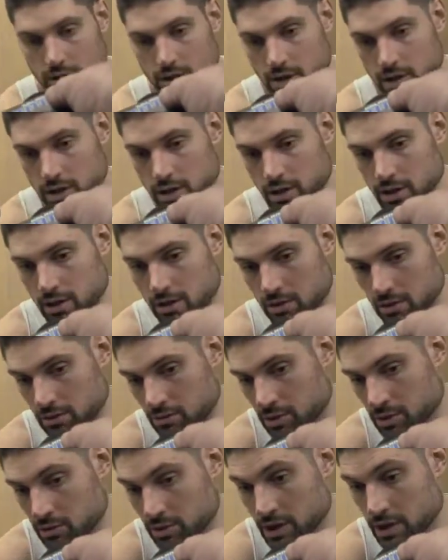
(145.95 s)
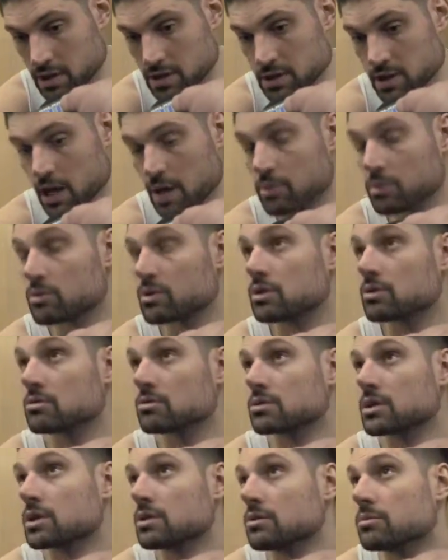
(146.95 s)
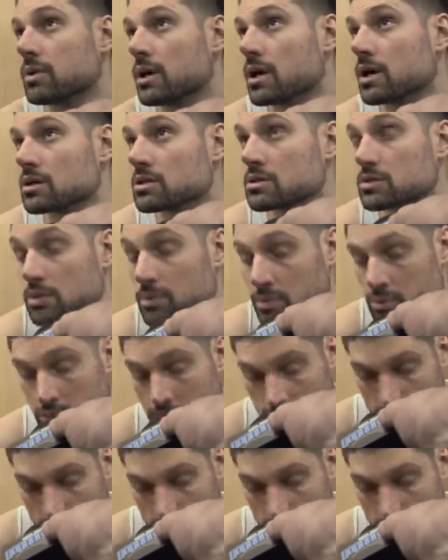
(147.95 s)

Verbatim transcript: where uh, you know we, we get a stop and we don't get the box, the, we